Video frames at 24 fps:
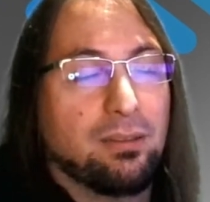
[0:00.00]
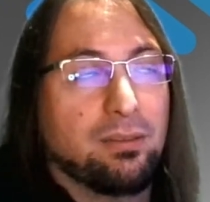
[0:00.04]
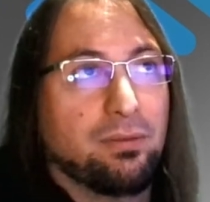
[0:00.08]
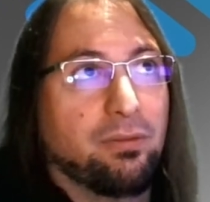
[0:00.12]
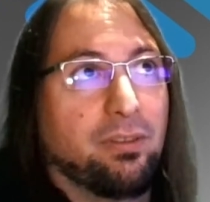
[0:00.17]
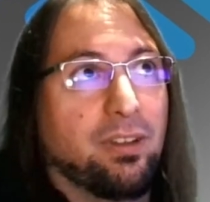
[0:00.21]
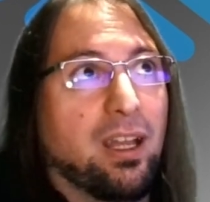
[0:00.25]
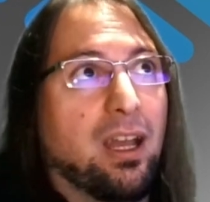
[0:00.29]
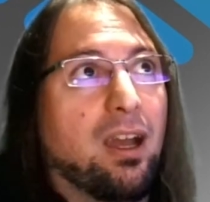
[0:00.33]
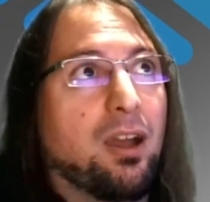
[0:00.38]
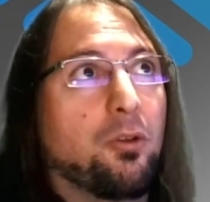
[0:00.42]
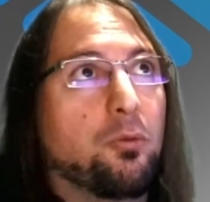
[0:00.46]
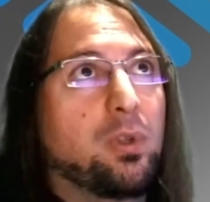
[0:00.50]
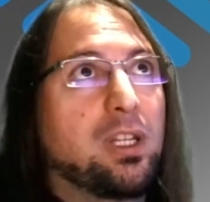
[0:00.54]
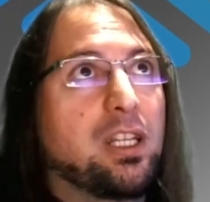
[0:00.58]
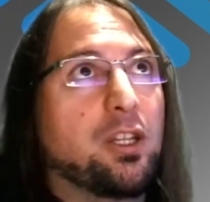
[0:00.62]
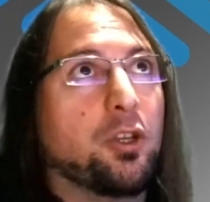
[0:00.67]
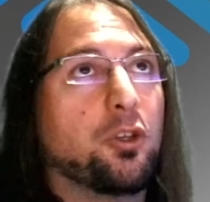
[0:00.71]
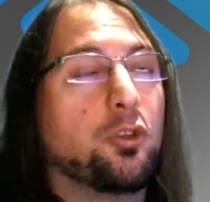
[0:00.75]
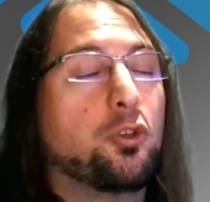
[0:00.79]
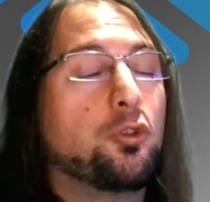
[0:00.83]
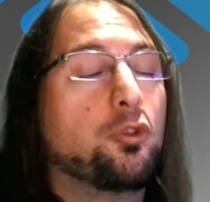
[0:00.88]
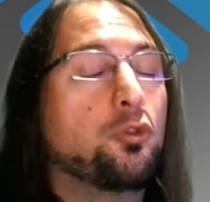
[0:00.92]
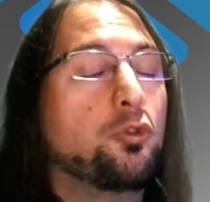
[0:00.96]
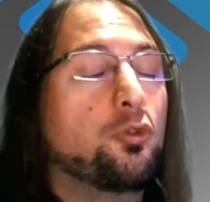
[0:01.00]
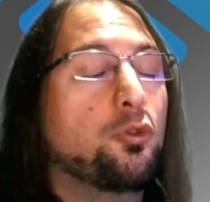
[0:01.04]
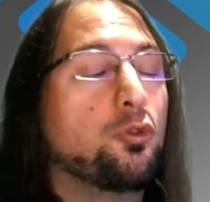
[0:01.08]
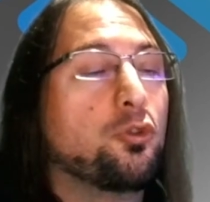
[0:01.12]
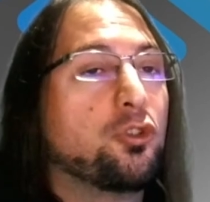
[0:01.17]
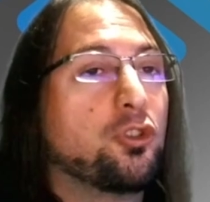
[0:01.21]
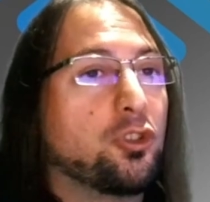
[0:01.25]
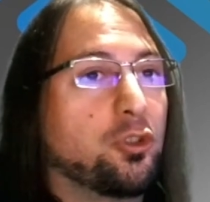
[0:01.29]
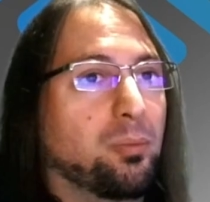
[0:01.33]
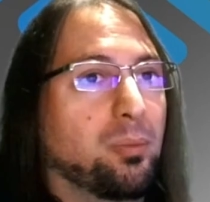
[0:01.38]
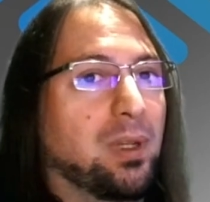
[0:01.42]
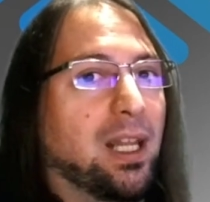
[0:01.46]
They are really a
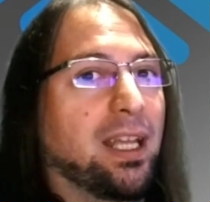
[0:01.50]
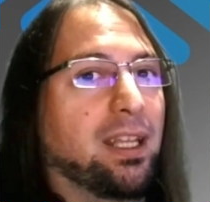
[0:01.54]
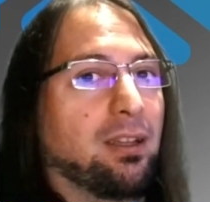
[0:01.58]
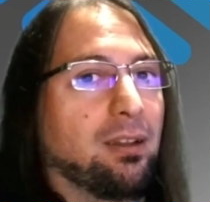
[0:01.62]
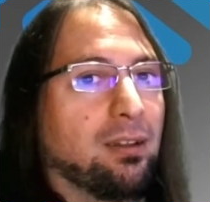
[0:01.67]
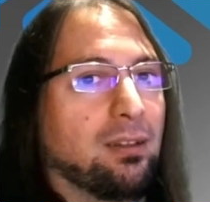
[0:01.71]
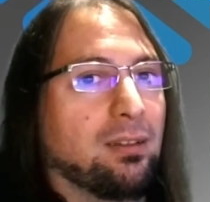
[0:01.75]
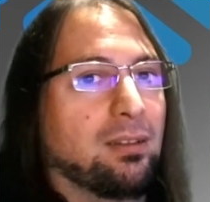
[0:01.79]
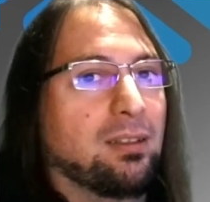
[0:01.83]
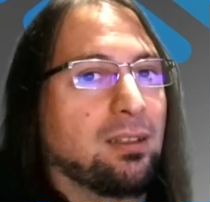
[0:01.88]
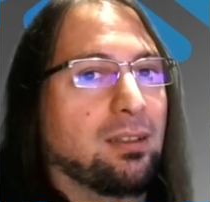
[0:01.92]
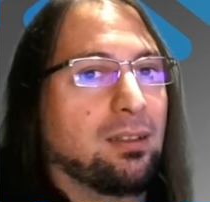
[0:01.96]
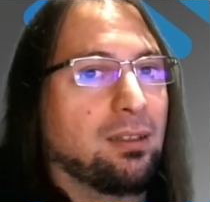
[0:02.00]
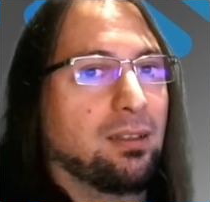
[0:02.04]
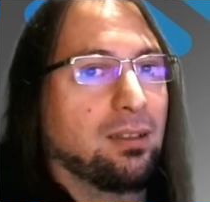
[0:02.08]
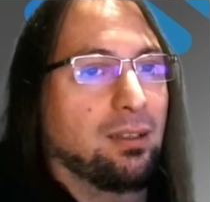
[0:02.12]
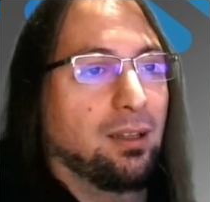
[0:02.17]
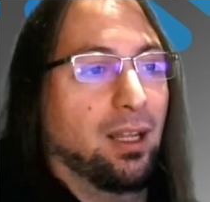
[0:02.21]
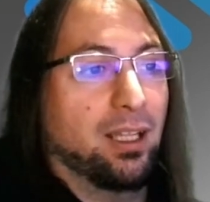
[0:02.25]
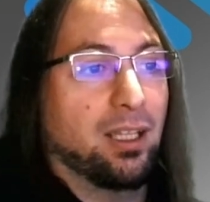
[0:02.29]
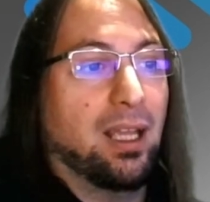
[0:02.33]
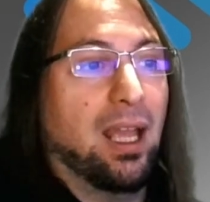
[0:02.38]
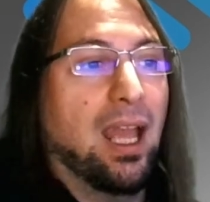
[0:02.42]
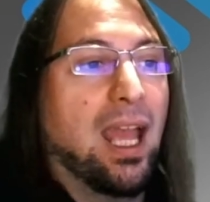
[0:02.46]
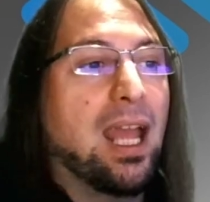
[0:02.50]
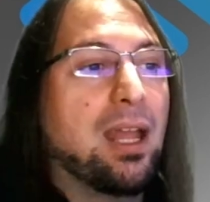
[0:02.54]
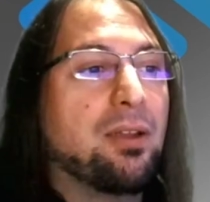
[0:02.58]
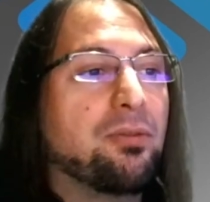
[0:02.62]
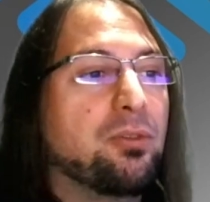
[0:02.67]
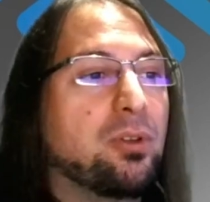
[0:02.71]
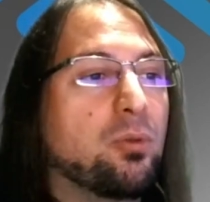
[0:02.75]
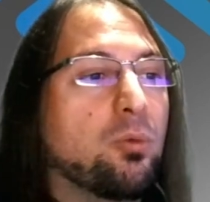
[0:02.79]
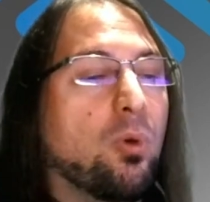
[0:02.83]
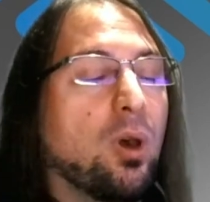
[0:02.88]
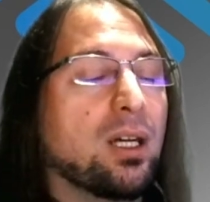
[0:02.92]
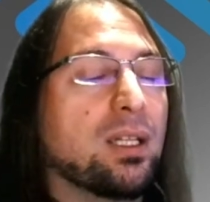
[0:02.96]
huge player. Like,
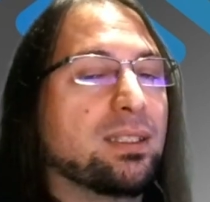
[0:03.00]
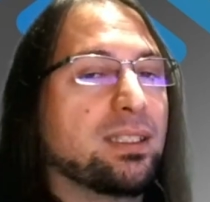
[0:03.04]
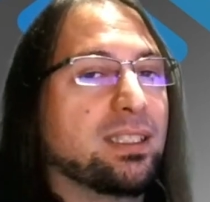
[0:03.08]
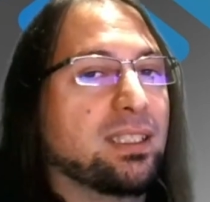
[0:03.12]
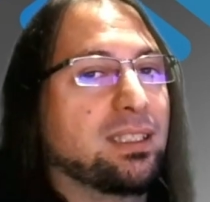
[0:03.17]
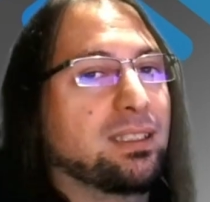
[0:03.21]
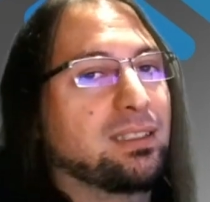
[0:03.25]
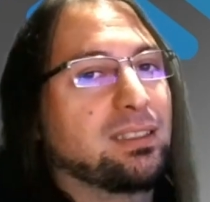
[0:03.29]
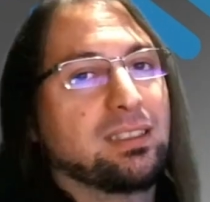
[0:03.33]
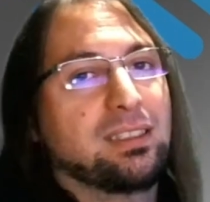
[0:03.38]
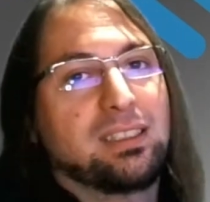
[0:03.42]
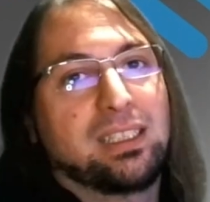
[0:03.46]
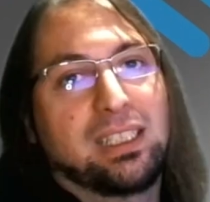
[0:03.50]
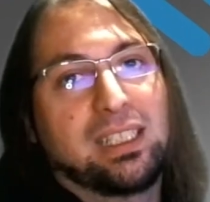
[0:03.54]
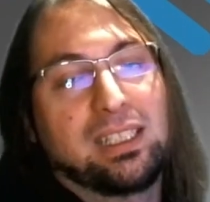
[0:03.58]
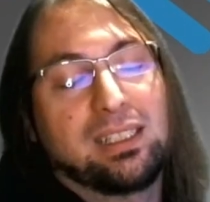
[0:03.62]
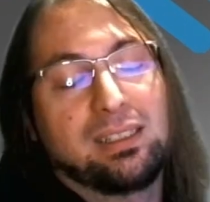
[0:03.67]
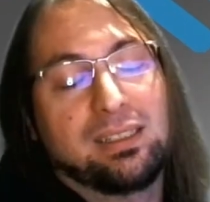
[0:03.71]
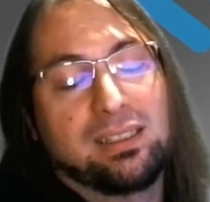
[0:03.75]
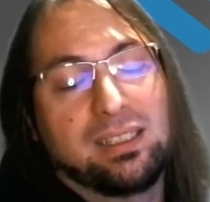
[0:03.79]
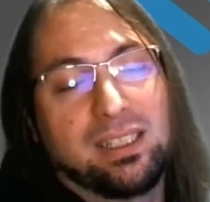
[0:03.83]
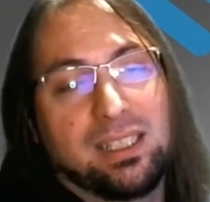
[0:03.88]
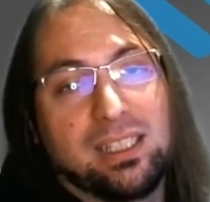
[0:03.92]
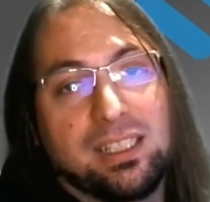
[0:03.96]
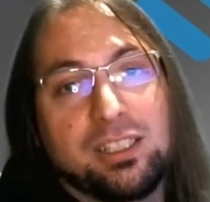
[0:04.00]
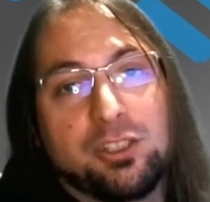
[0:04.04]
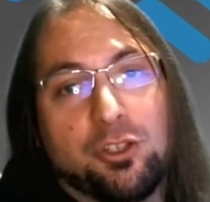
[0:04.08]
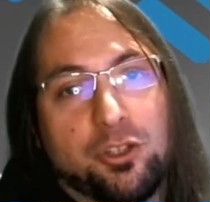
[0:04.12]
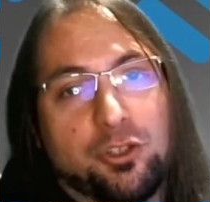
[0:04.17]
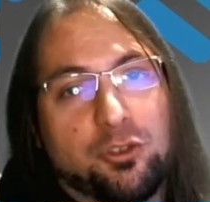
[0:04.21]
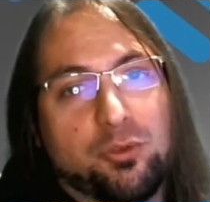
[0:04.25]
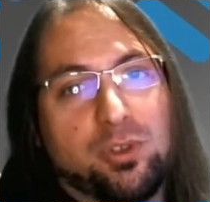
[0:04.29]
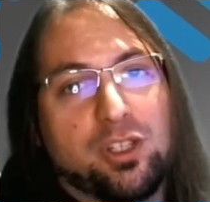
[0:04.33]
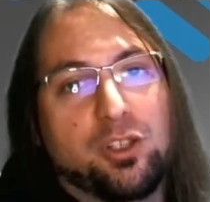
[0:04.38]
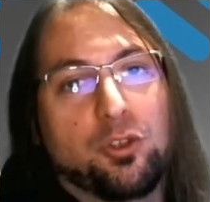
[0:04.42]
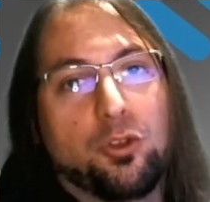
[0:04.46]
everyone in the
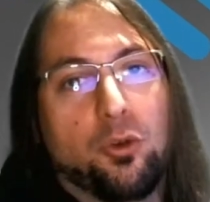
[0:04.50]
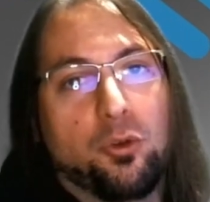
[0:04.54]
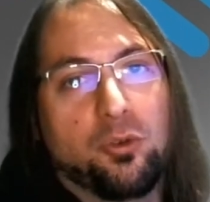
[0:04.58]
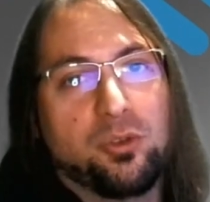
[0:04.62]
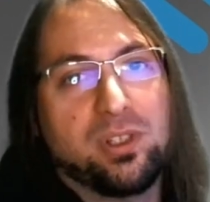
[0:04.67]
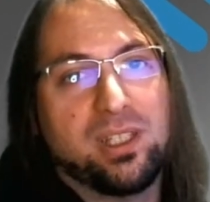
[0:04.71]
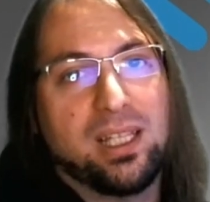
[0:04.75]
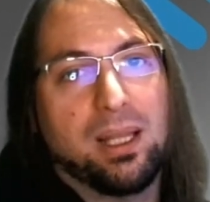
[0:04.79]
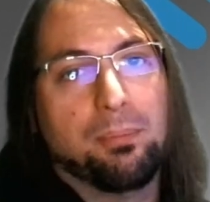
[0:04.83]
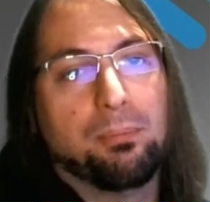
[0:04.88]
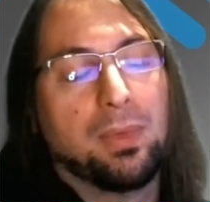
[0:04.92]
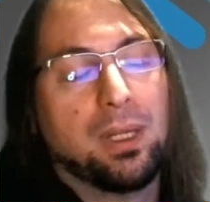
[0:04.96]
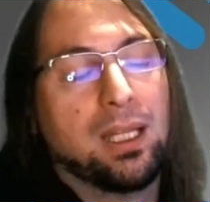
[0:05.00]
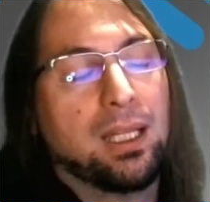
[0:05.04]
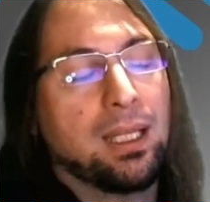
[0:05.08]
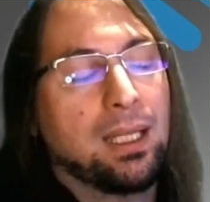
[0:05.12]
industry knows them.